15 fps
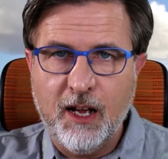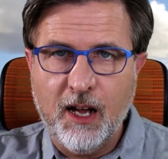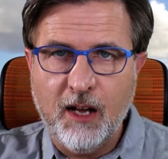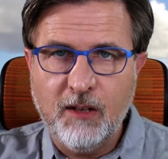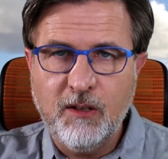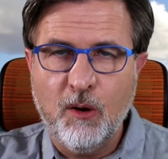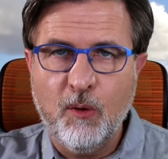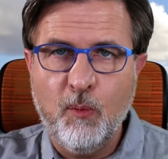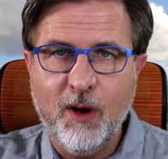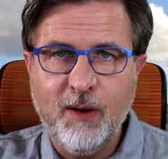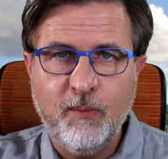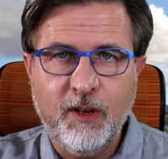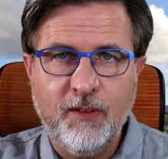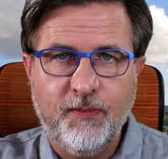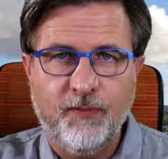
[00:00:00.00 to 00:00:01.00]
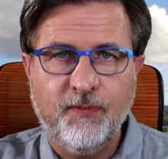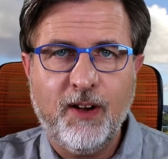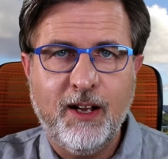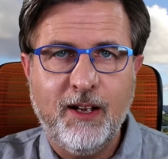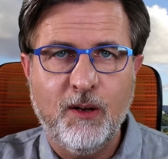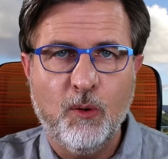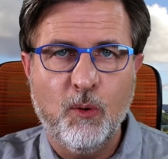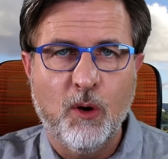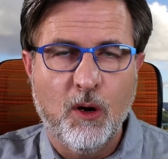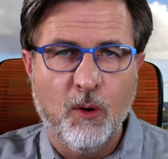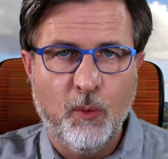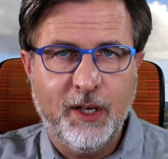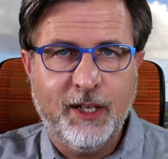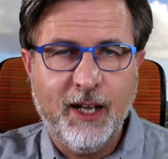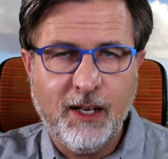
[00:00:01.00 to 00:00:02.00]
And when we fail,
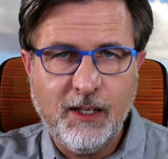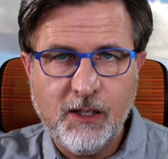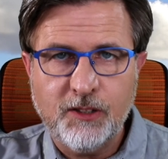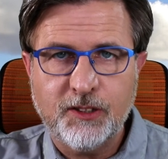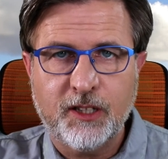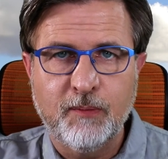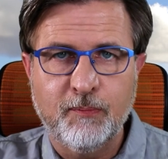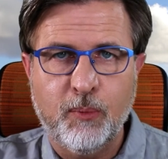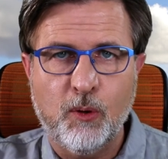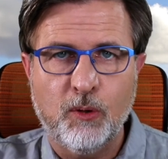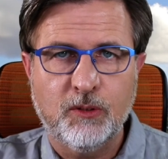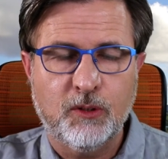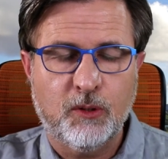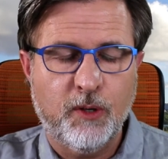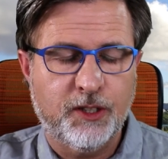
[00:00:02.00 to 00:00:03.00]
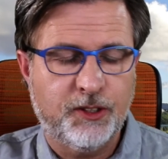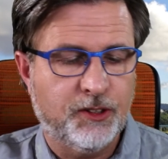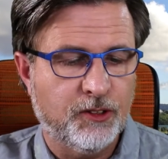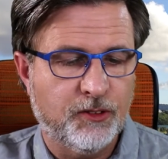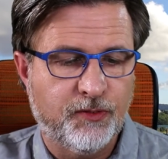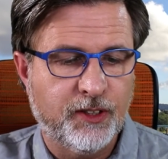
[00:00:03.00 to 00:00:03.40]
we can ask important questions.